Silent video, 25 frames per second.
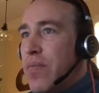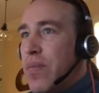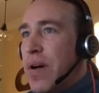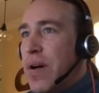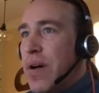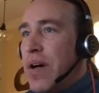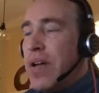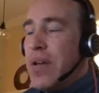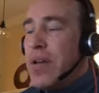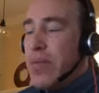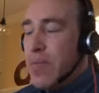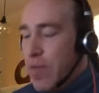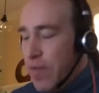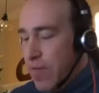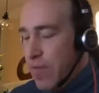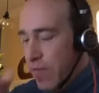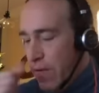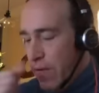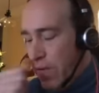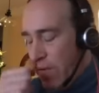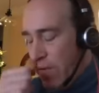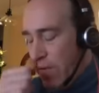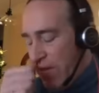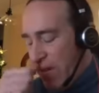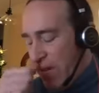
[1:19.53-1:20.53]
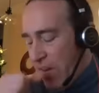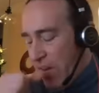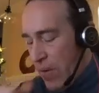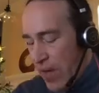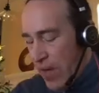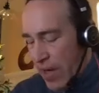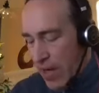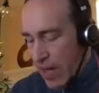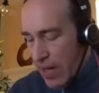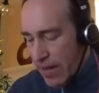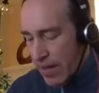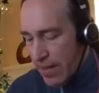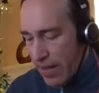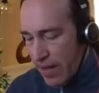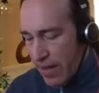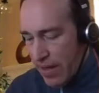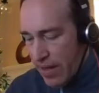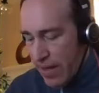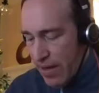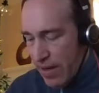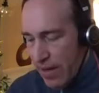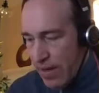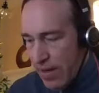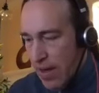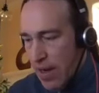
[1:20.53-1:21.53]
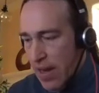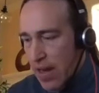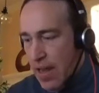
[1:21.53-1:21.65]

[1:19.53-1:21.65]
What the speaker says: bottom of what was going on there.